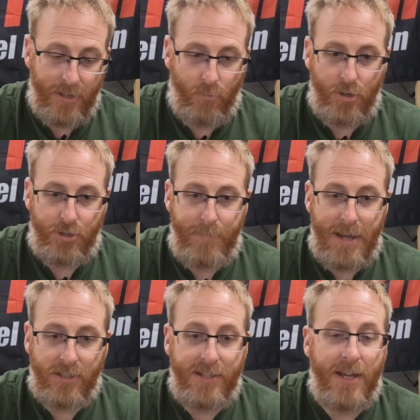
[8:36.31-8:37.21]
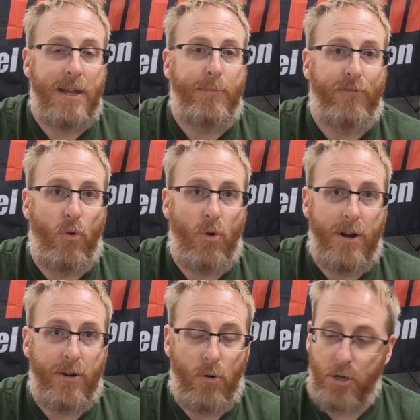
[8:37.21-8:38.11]
which basically does up to four
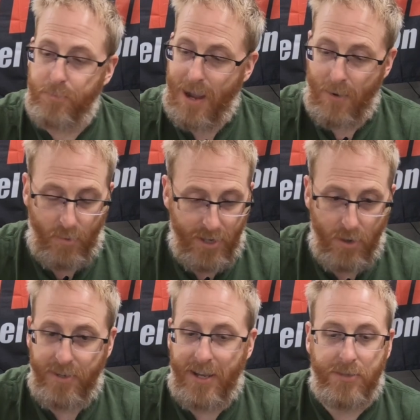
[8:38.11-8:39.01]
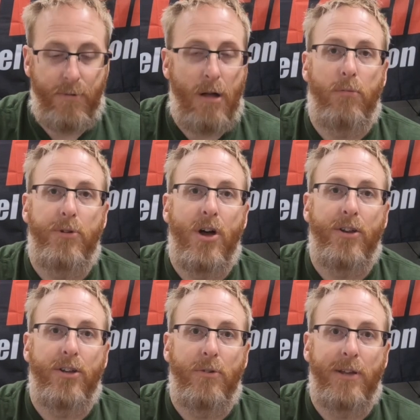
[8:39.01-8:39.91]
hundred horsepower. We know Dale's probably
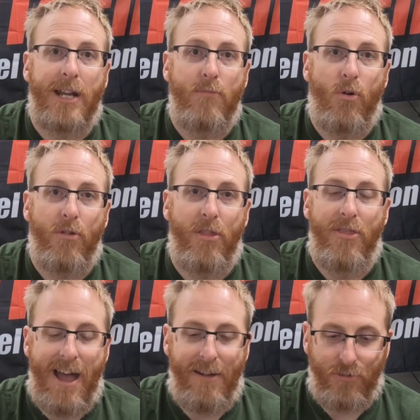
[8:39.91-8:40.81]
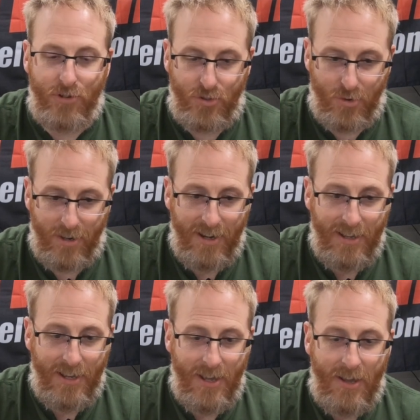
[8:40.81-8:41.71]
not doing any more than that for sure.
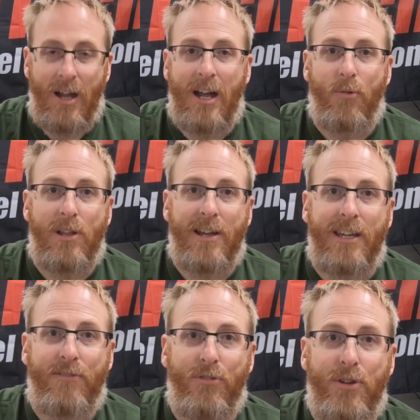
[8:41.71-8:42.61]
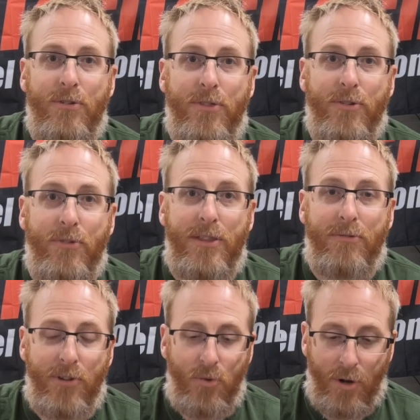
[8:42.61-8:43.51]
Uh, we're lucky if we're doing three,
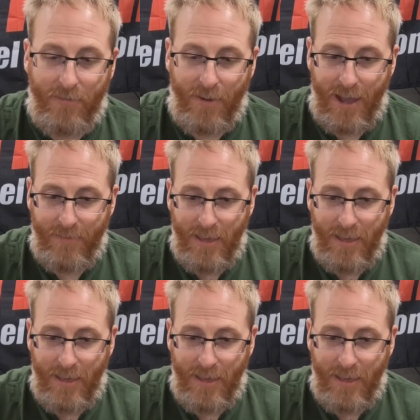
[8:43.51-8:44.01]
three twenty-five.